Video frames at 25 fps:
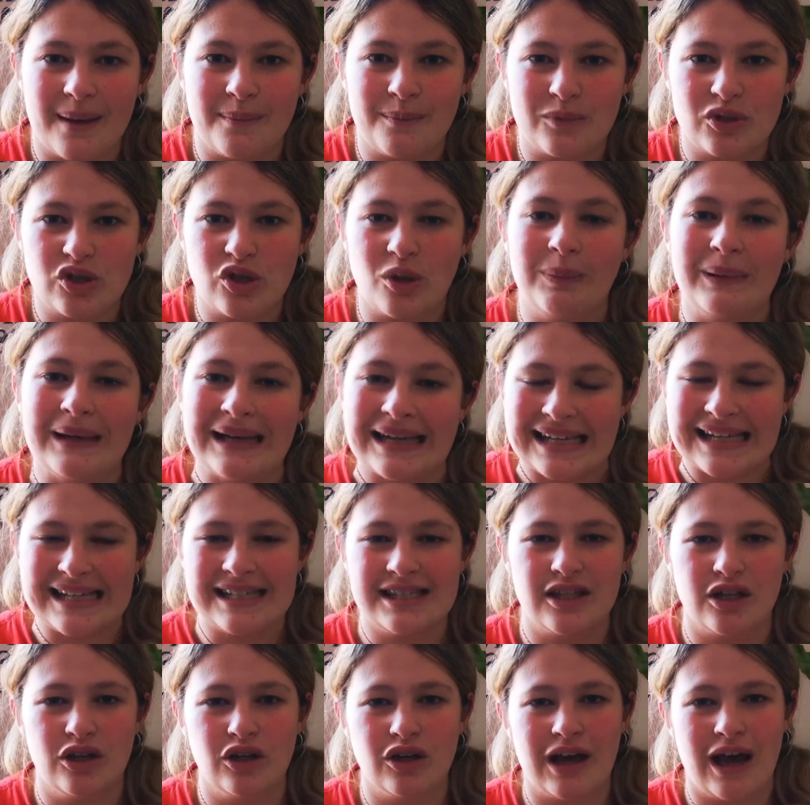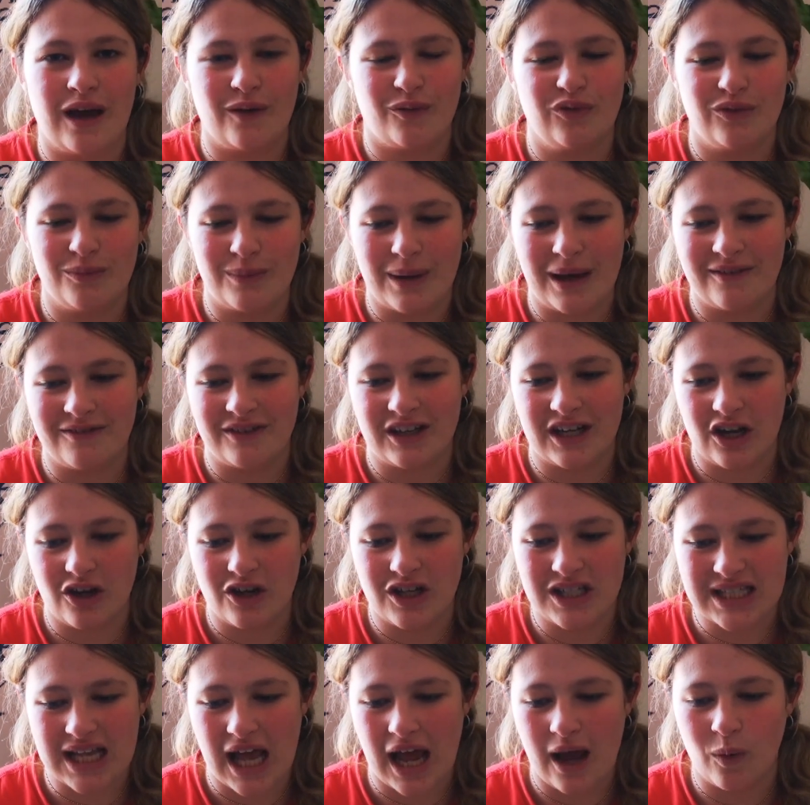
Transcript: So please look out for my videos.